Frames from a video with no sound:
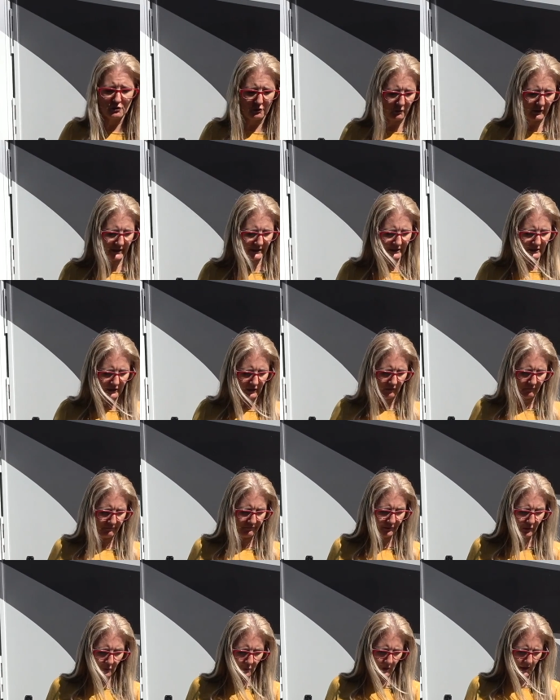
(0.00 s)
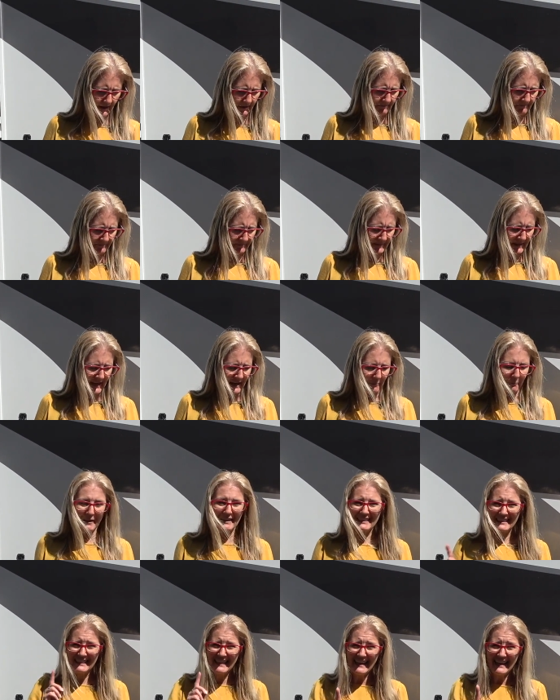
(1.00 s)
joist floor.
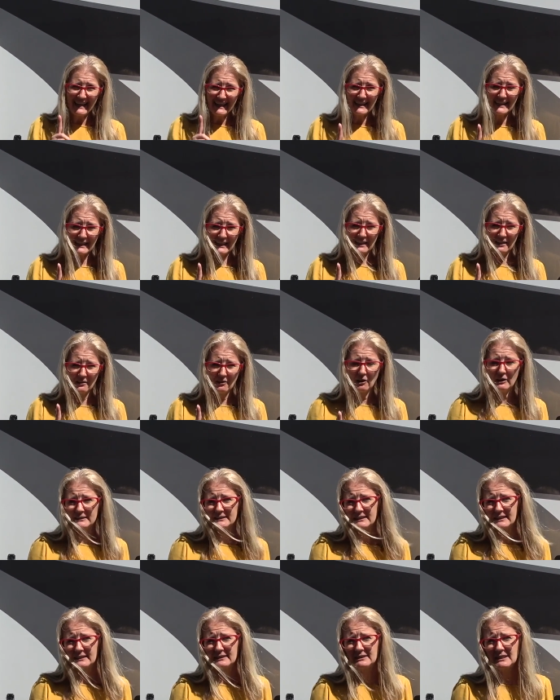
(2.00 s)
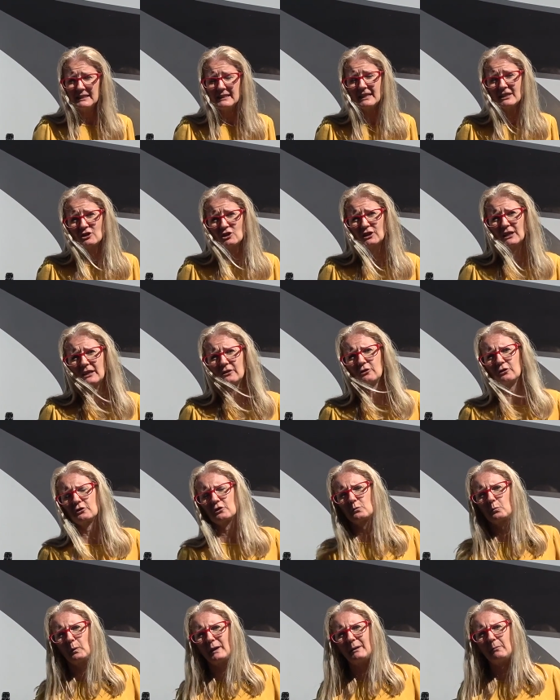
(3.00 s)
We think on 16-inch
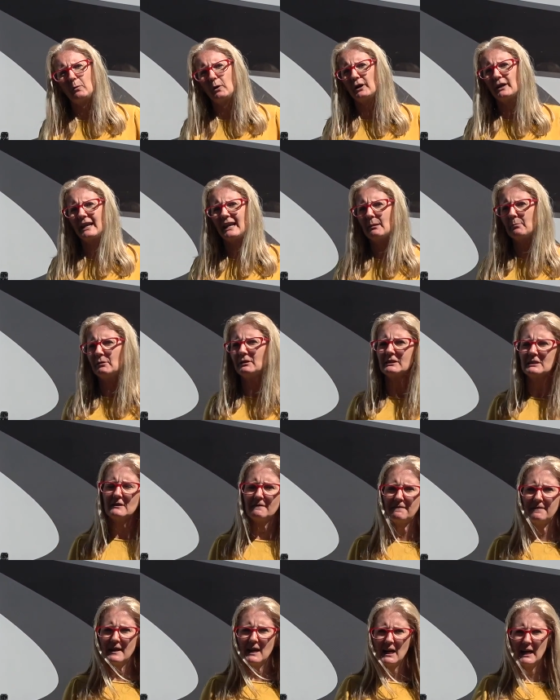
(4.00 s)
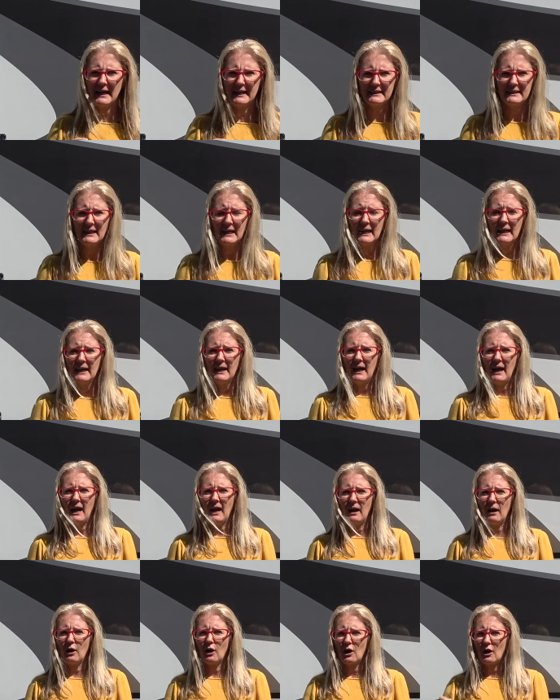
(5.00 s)
centers. We weren't able to find
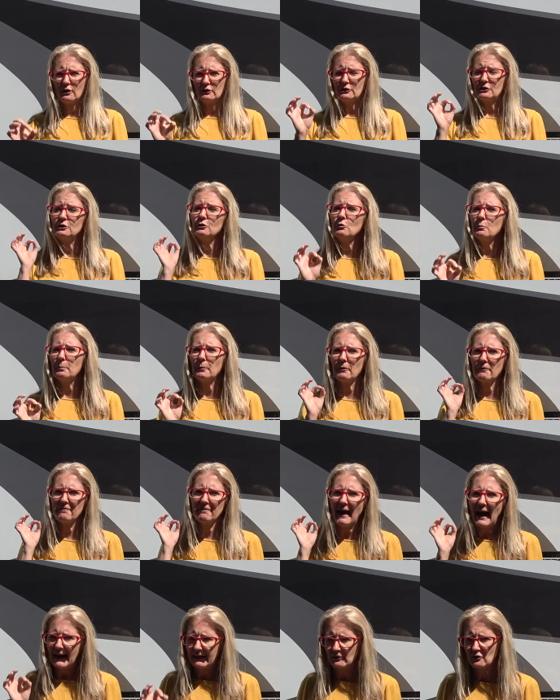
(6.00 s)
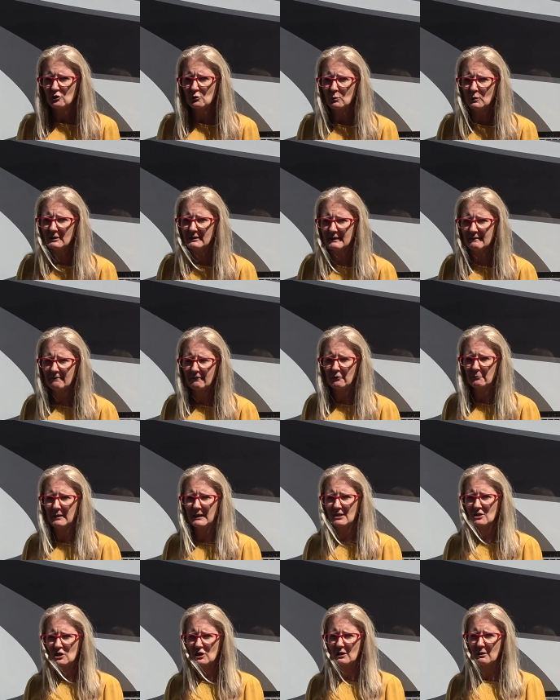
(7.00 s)
super factual
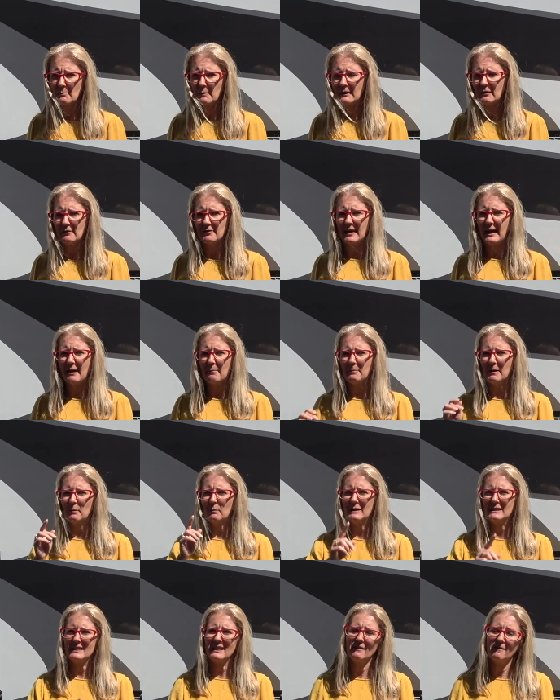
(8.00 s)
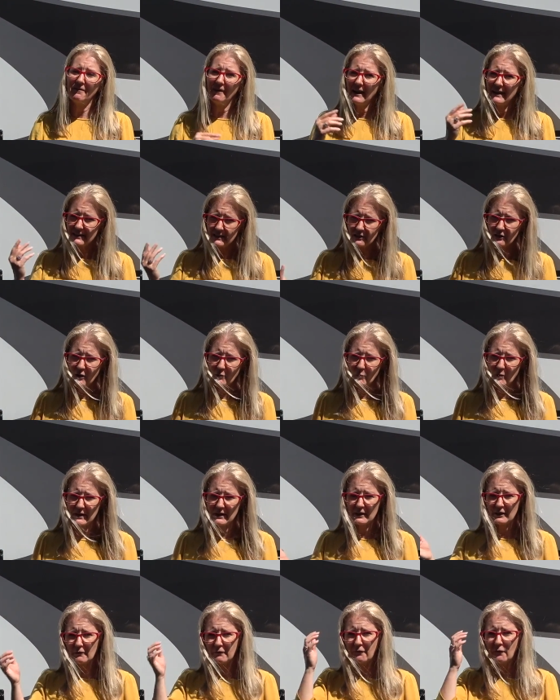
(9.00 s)
information about that, but we did find it on
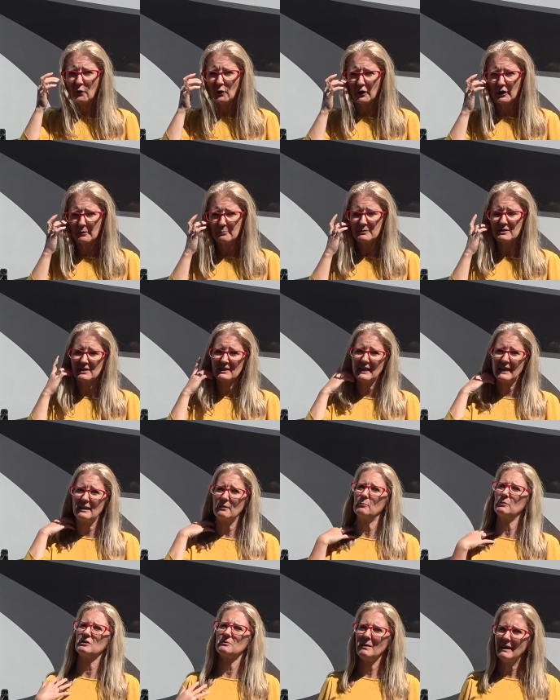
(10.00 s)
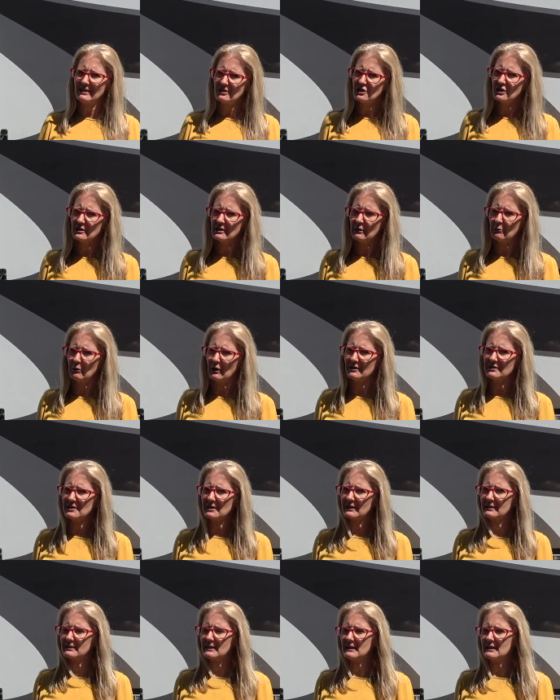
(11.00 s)
one of the forums that it was mentioned they were on
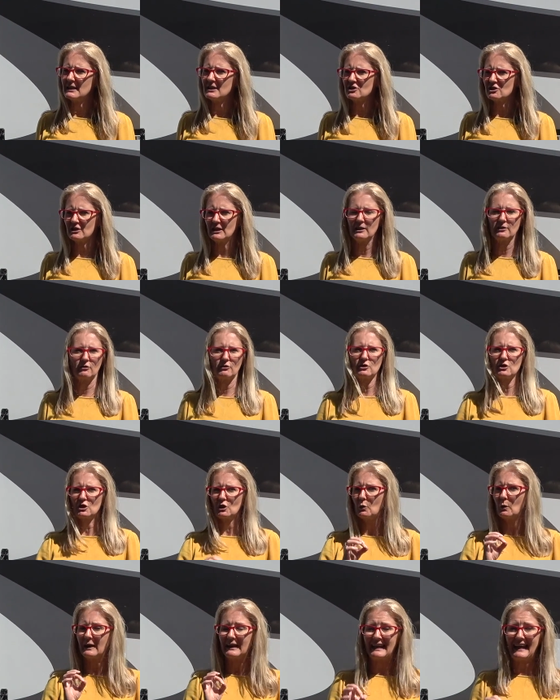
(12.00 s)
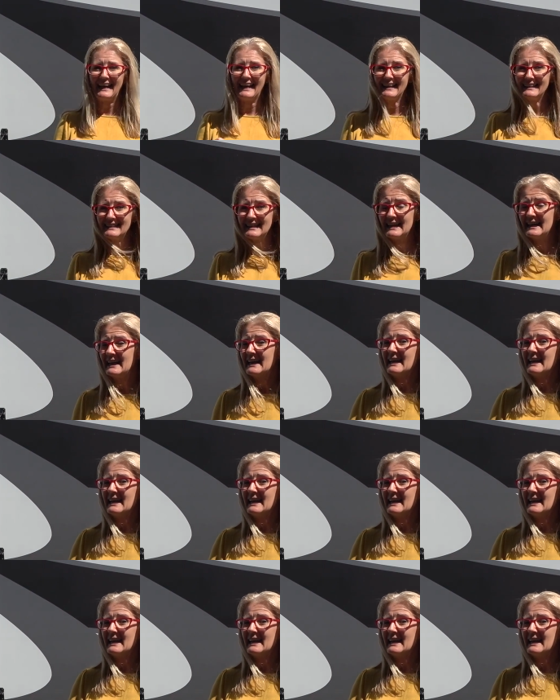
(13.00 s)
16-inch centers. So again,